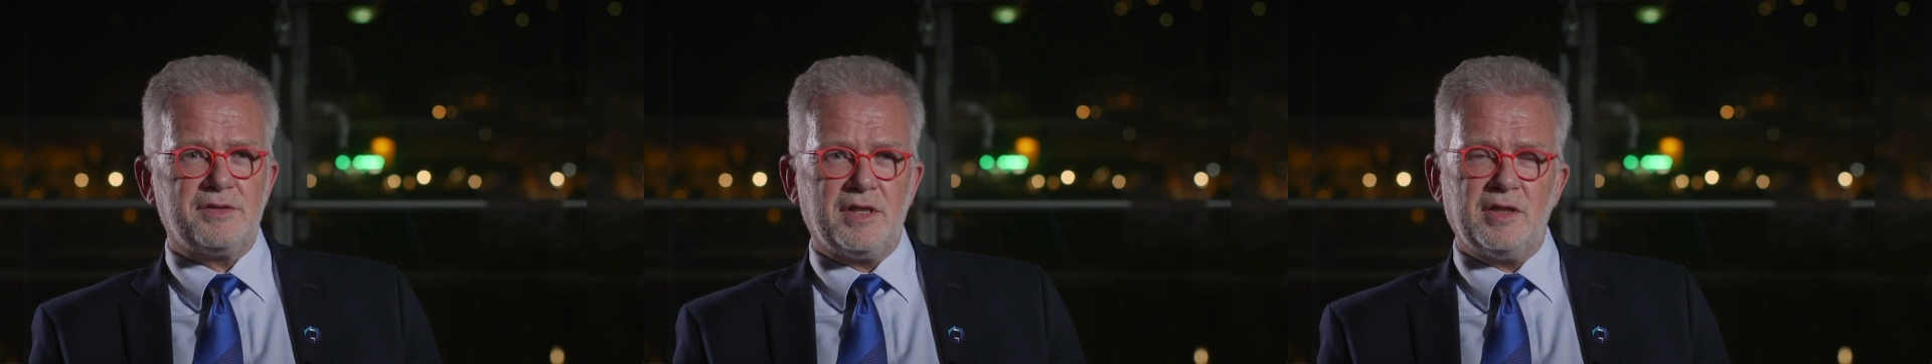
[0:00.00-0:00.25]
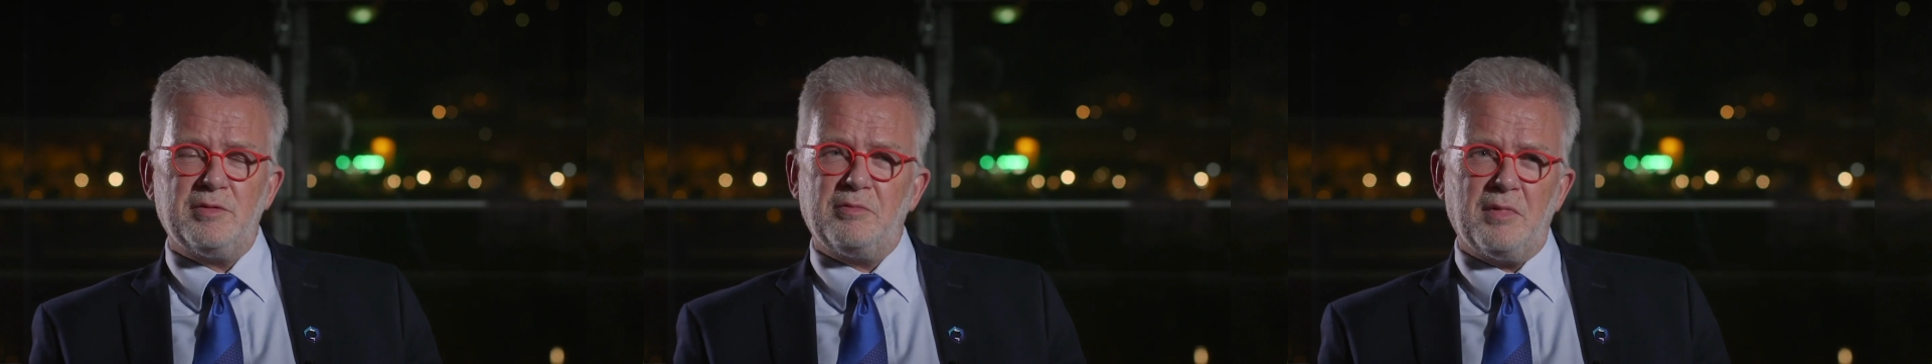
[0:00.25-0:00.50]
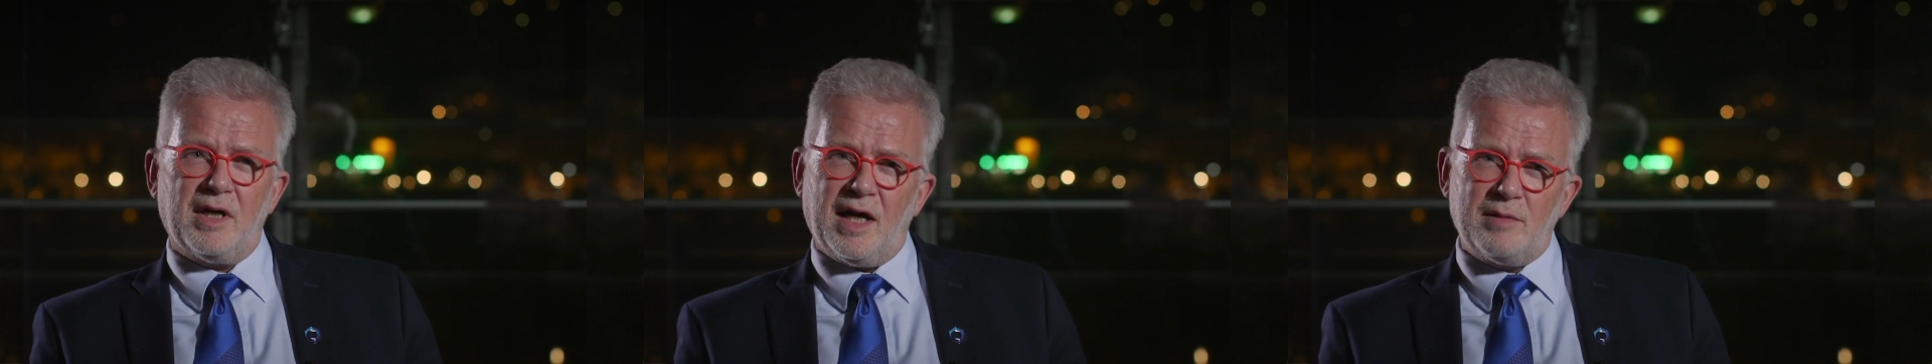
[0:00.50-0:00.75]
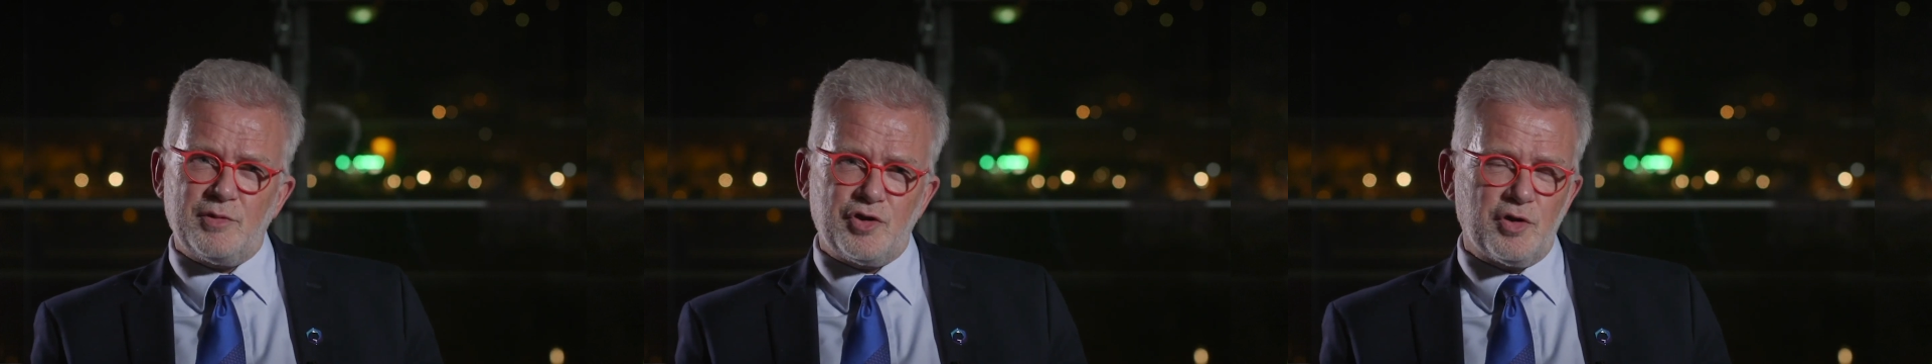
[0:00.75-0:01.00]
So
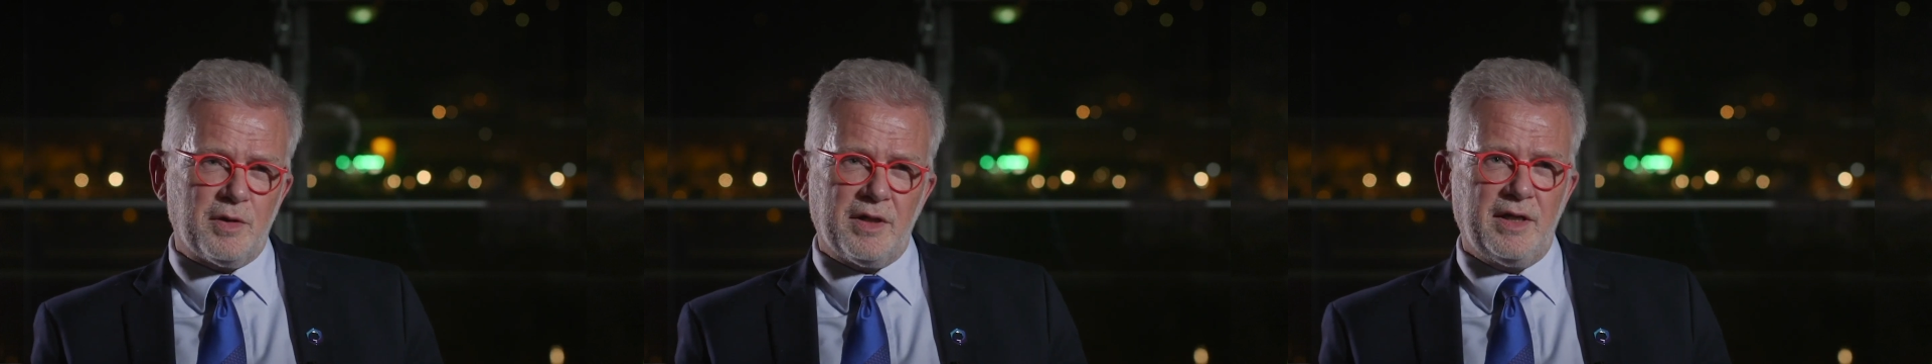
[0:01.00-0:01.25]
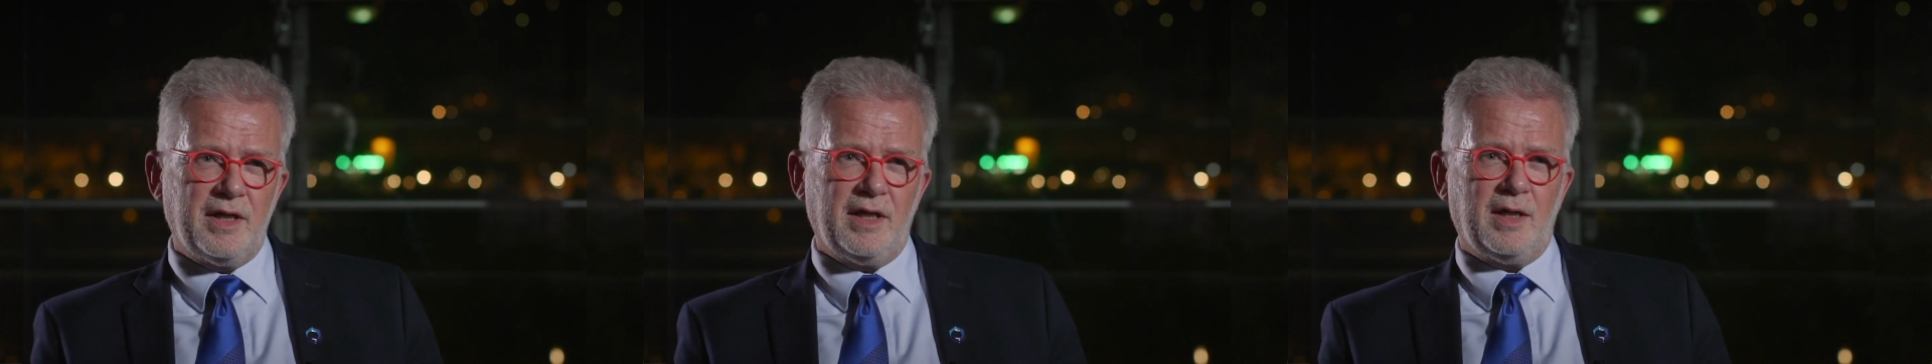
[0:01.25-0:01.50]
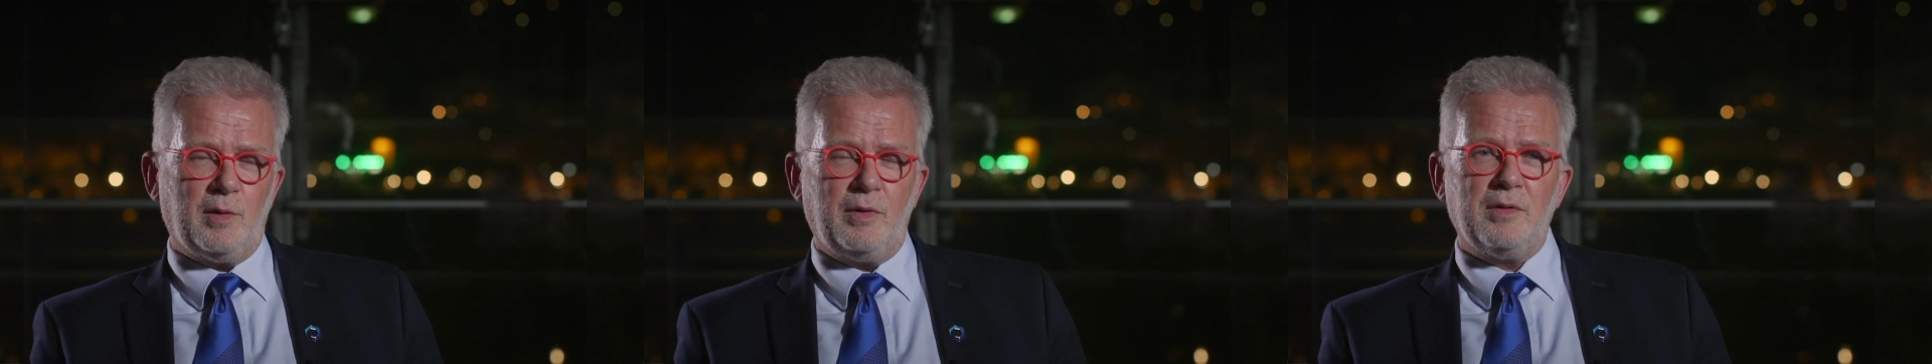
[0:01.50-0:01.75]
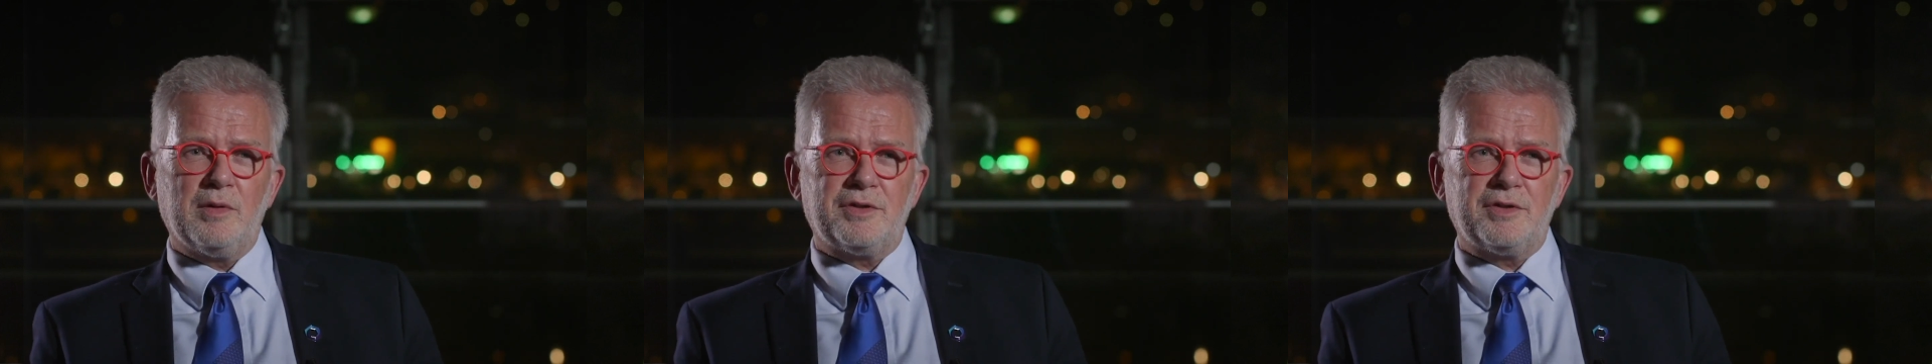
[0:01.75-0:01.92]
I'm sure we will